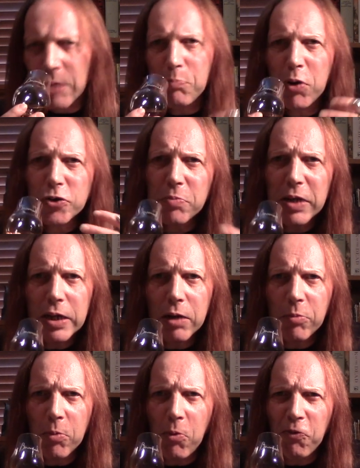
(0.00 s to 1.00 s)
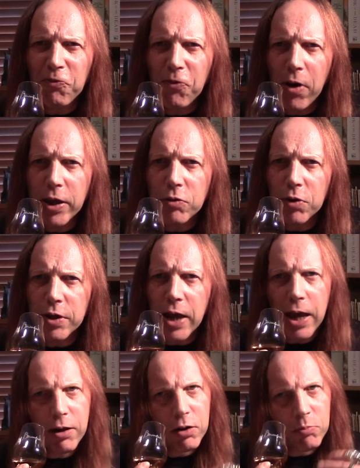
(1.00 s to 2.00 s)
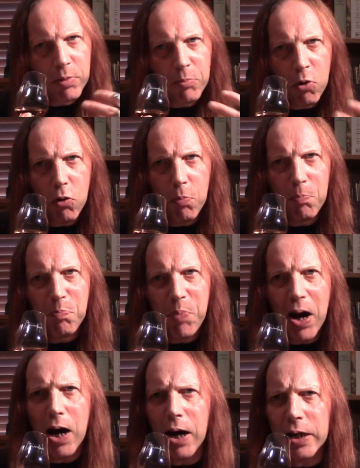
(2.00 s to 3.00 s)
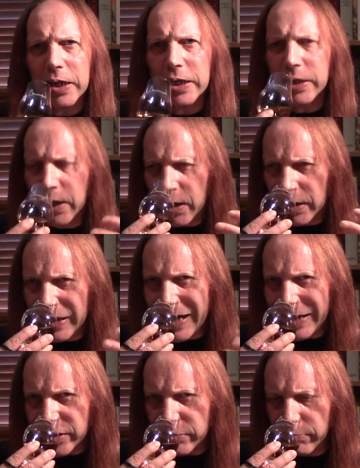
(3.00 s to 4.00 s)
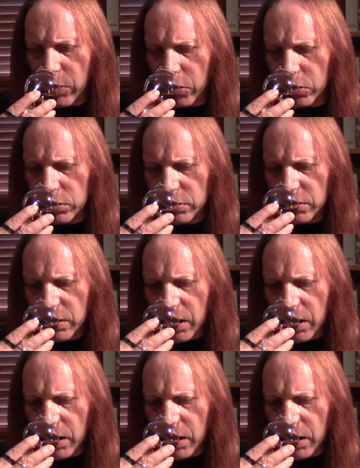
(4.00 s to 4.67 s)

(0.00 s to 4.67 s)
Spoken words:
possibly a little bit more fragrant now, a little bit more barley, less malt.